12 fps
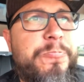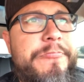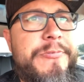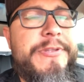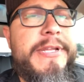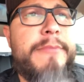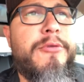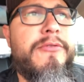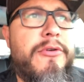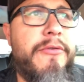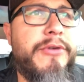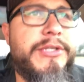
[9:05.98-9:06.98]
So then I moved
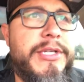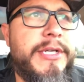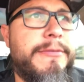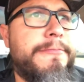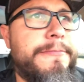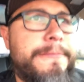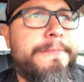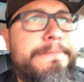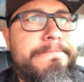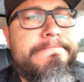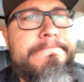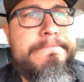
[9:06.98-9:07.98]
over to
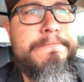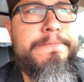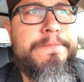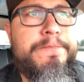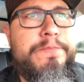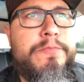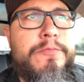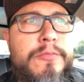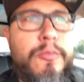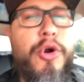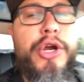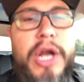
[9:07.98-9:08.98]

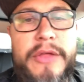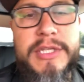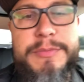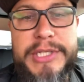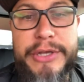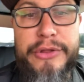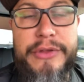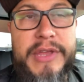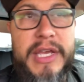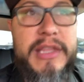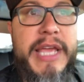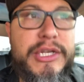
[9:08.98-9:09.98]
working on this particular
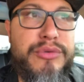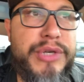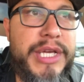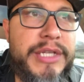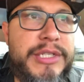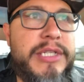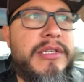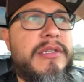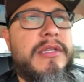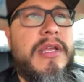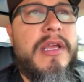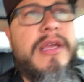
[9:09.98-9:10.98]
thing in the actual
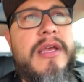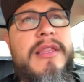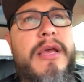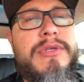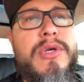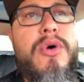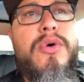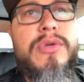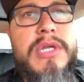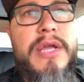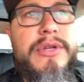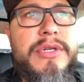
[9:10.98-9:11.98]
engine. That was a whole
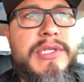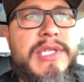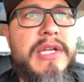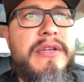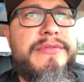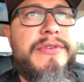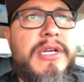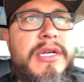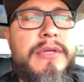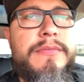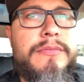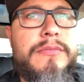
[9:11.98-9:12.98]
nother set of
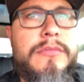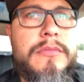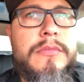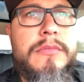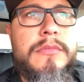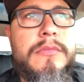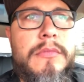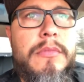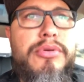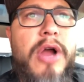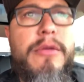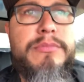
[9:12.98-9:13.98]

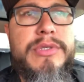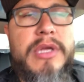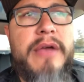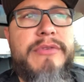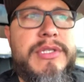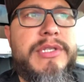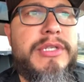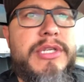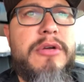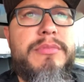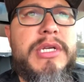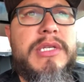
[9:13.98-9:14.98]
problems, obviously, you
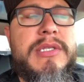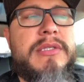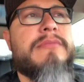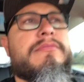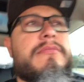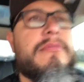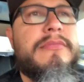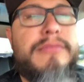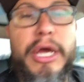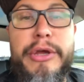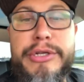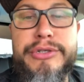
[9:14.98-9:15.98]
know, because
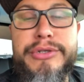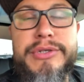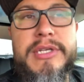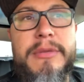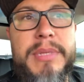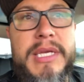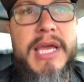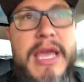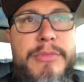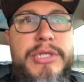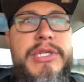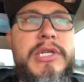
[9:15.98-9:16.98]
now you're introducing a big
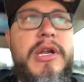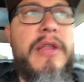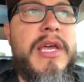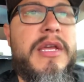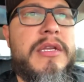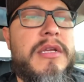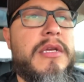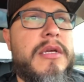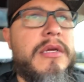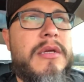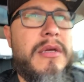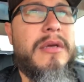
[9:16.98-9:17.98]
game engine and all that.
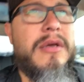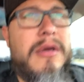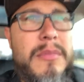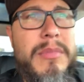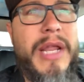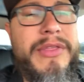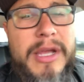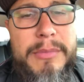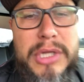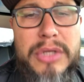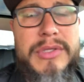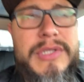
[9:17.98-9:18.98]
But I think I'm
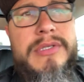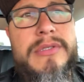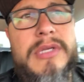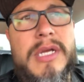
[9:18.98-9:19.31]
close.